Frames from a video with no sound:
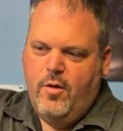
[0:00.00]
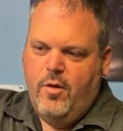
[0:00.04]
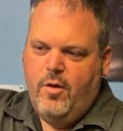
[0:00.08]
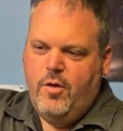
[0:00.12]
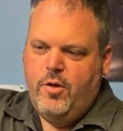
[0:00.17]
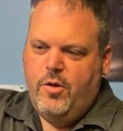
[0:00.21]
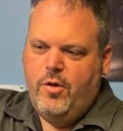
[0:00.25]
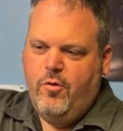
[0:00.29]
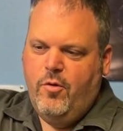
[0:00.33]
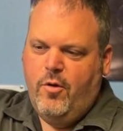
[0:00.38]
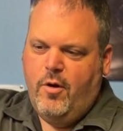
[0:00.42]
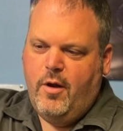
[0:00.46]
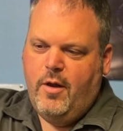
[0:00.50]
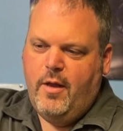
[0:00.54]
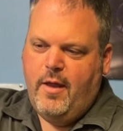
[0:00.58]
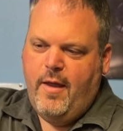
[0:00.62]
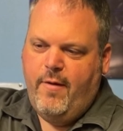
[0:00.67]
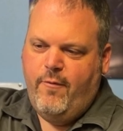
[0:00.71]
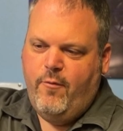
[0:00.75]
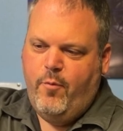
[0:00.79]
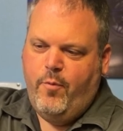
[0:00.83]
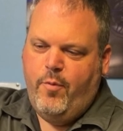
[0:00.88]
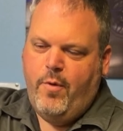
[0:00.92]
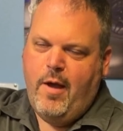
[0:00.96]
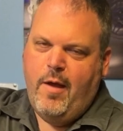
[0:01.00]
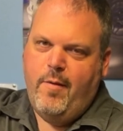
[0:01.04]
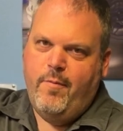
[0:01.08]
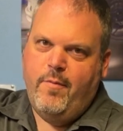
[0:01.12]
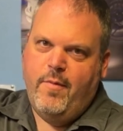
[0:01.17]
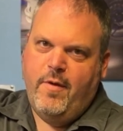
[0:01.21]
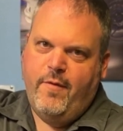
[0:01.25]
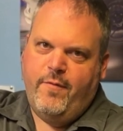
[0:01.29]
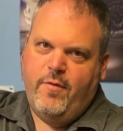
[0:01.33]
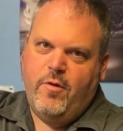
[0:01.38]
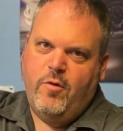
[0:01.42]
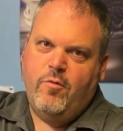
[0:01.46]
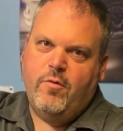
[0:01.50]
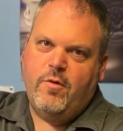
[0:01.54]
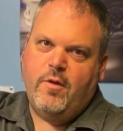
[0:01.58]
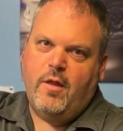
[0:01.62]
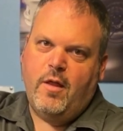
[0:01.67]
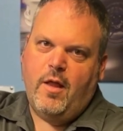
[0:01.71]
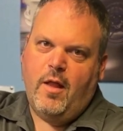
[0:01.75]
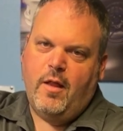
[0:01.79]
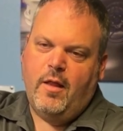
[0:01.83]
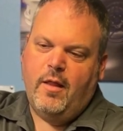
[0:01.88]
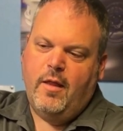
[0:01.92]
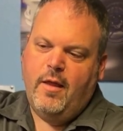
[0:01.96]
you're going to have a problem if you use a
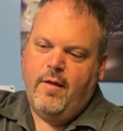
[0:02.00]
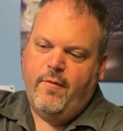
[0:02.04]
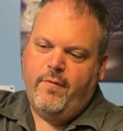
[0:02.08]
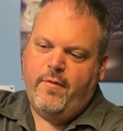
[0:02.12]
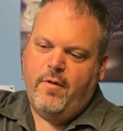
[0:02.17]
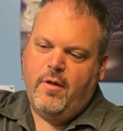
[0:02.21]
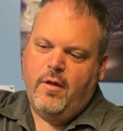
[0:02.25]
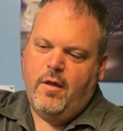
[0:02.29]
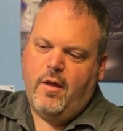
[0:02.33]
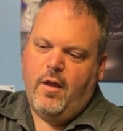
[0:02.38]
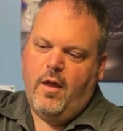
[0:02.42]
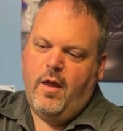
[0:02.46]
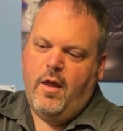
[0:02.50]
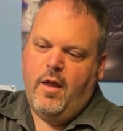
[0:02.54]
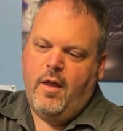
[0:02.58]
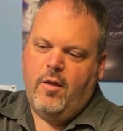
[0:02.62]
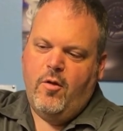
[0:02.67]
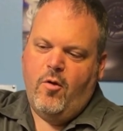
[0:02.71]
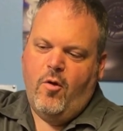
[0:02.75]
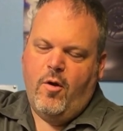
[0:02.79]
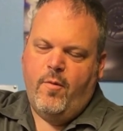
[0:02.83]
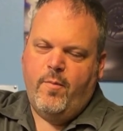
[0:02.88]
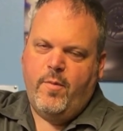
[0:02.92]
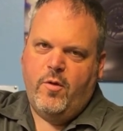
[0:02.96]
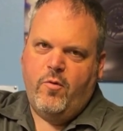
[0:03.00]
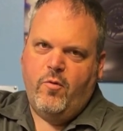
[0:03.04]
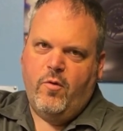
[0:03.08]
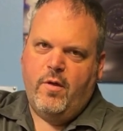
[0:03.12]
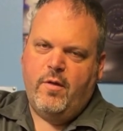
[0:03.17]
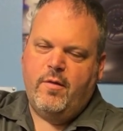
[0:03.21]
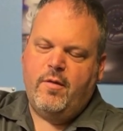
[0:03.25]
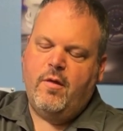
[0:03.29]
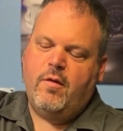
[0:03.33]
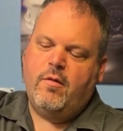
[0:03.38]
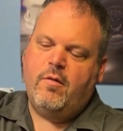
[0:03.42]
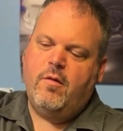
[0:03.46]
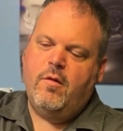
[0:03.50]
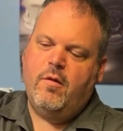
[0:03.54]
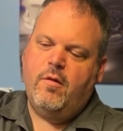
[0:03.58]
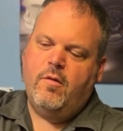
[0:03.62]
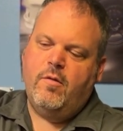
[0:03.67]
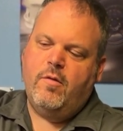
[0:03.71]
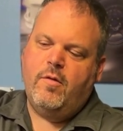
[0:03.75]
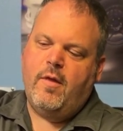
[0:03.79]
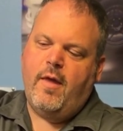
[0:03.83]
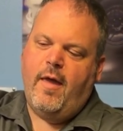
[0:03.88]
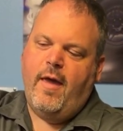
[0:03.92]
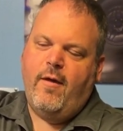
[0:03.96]
lot of lift, and
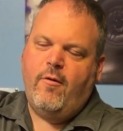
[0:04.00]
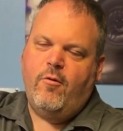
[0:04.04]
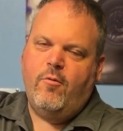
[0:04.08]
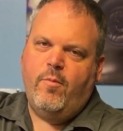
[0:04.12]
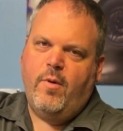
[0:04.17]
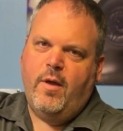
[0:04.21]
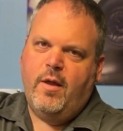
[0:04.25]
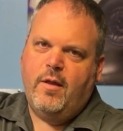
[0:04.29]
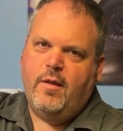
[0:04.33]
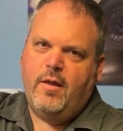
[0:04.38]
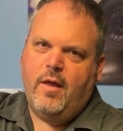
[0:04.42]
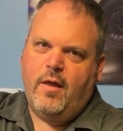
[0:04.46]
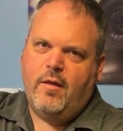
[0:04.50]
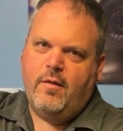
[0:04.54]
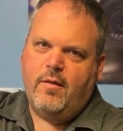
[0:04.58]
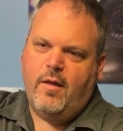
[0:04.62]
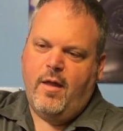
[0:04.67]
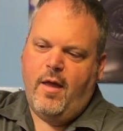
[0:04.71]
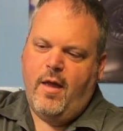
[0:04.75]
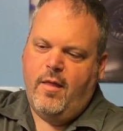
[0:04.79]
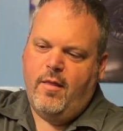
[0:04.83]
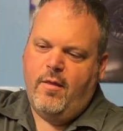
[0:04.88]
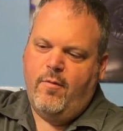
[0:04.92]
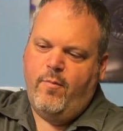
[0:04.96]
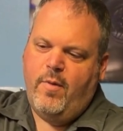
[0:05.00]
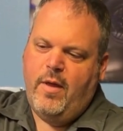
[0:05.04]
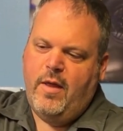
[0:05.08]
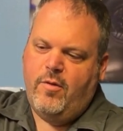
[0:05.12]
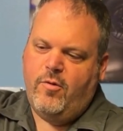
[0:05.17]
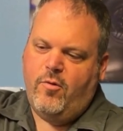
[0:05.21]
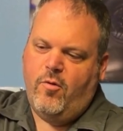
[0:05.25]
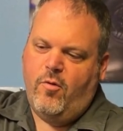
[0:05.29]
RB26s, everybody takes it out of the base